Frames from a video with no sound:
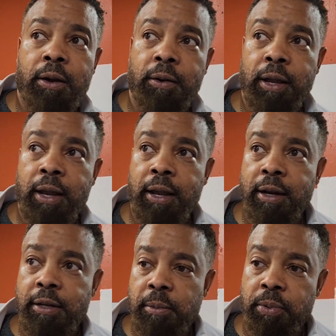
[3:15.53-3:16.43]

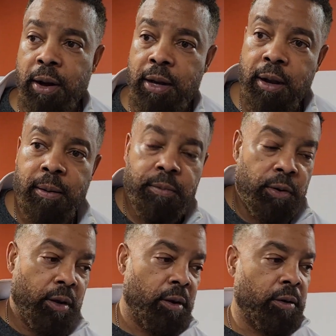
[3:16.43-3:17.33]
And to break up,
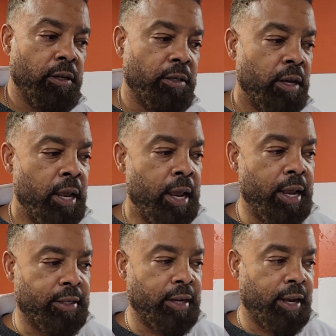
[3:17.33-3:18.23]
because
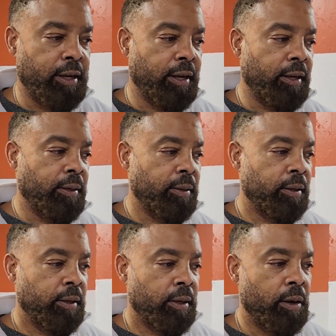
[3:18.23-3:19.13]
it's like
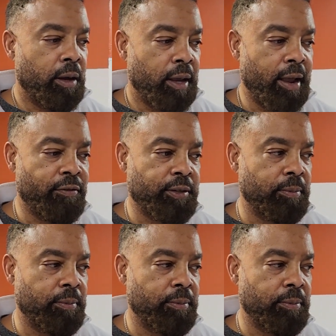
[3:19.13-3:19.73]
get